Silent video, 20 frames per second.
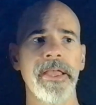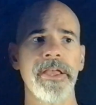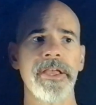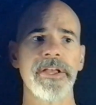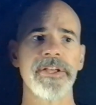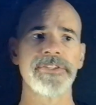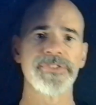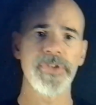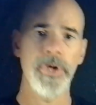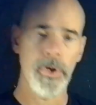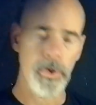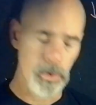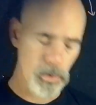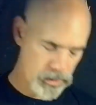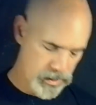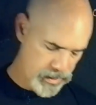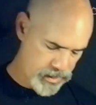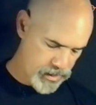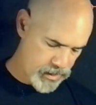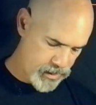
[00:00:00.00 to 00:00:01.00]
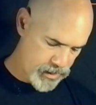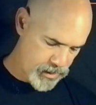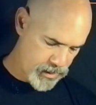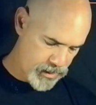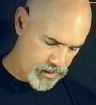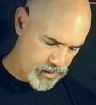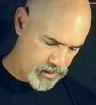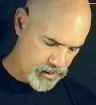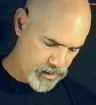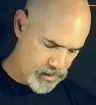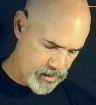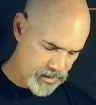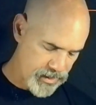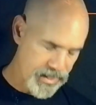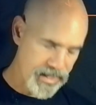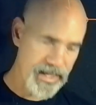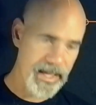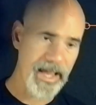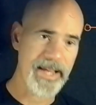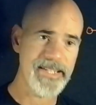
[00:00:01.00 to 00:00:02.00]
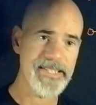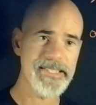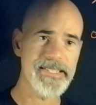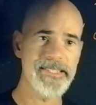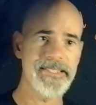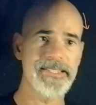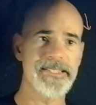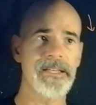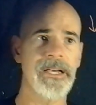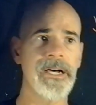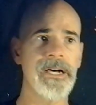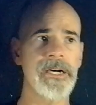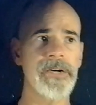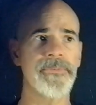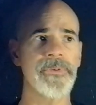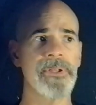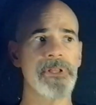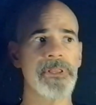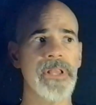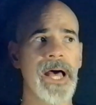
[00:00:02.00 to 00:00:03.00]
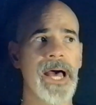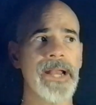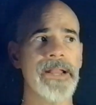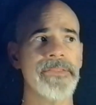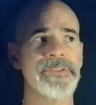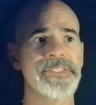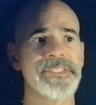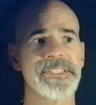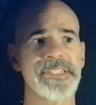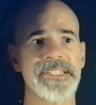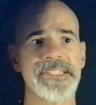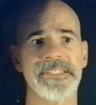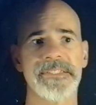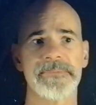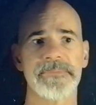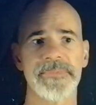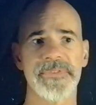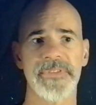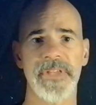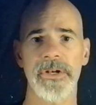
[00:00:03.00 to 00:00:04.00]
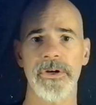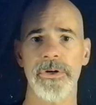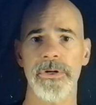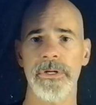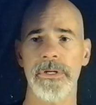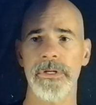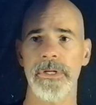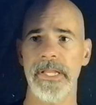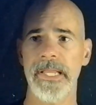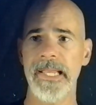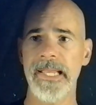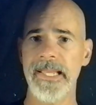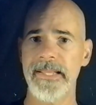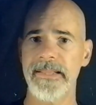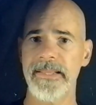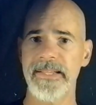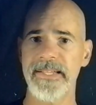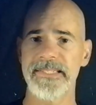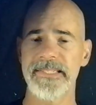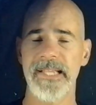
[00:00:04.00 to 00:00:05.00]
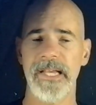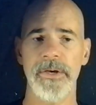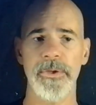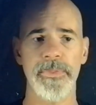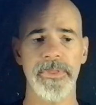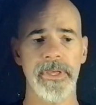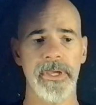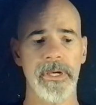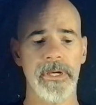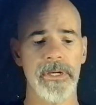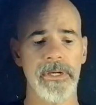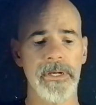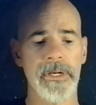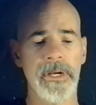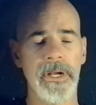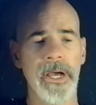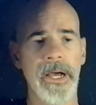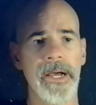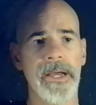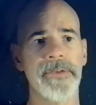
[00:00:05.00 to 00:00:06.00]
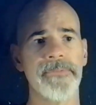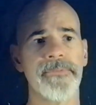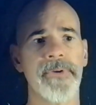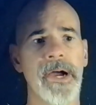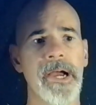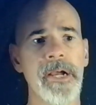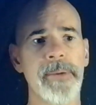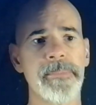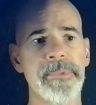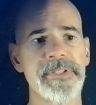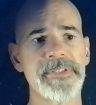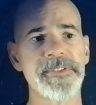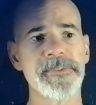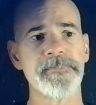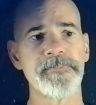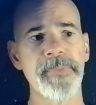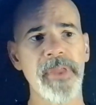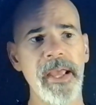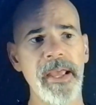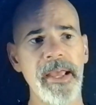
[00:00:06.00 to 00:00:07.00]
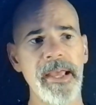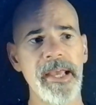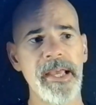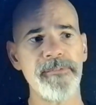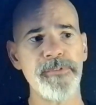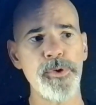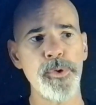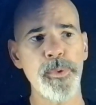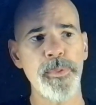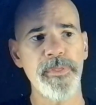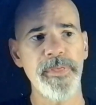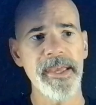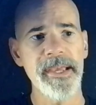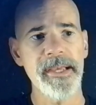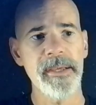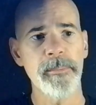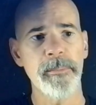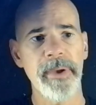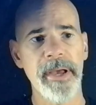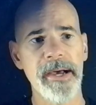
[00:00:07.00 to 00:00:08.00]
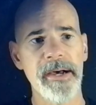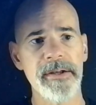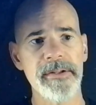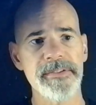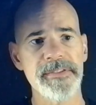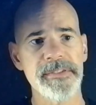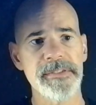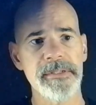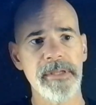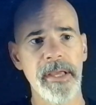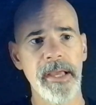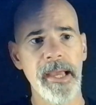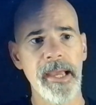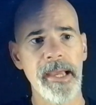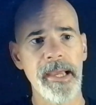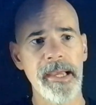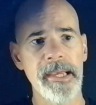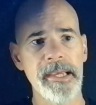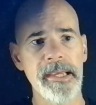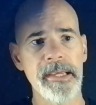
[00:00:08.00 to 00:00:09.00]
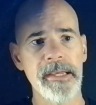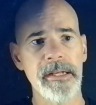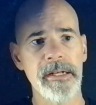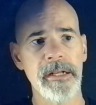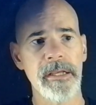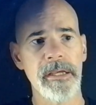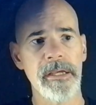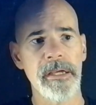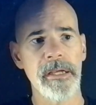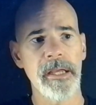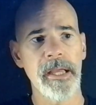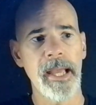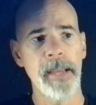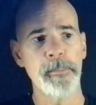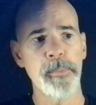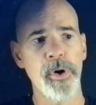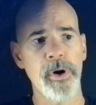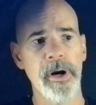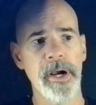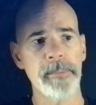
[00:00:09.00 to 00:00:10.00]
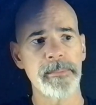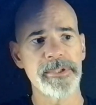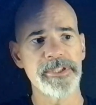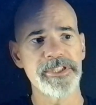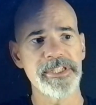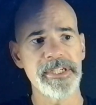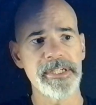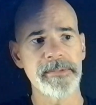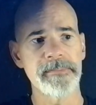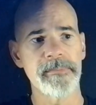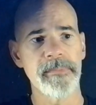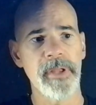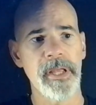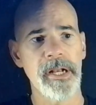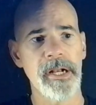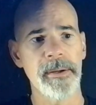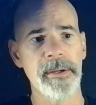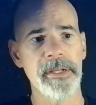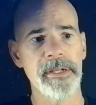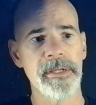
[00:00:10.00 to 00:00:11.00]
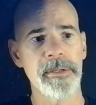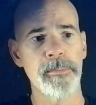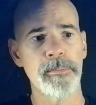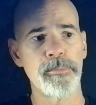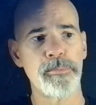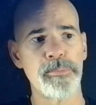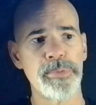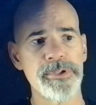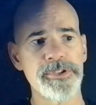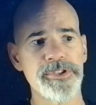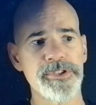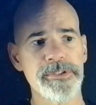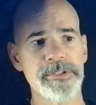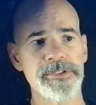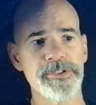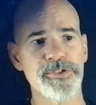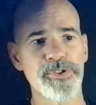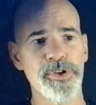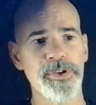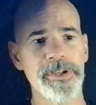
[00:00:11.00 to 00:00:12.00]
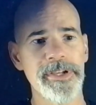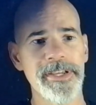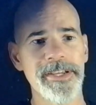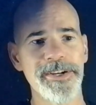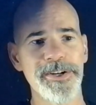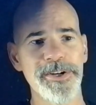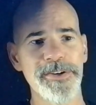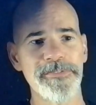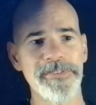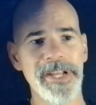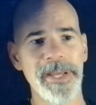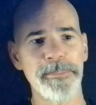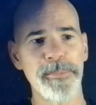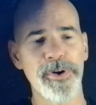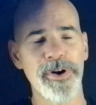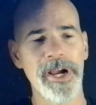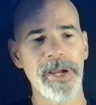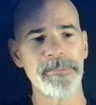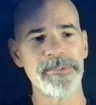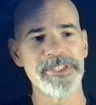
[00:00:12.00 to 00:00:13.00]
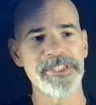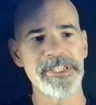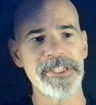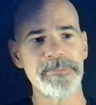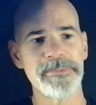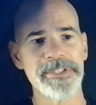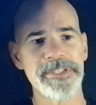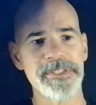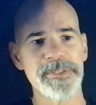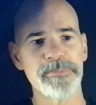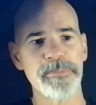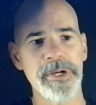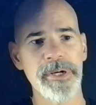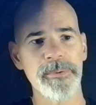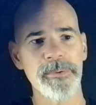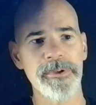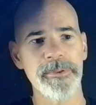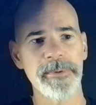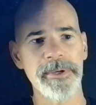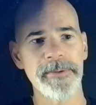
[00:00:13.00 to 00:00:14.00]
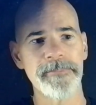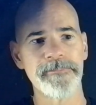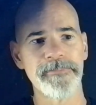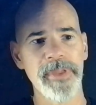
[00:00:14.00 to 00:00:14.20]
So in the cases of a lot of the systems that are in these healthcare environments, if you think about a MRI machine, and I'm going to butcher a drawing here of an MRI machine, but just bear with me.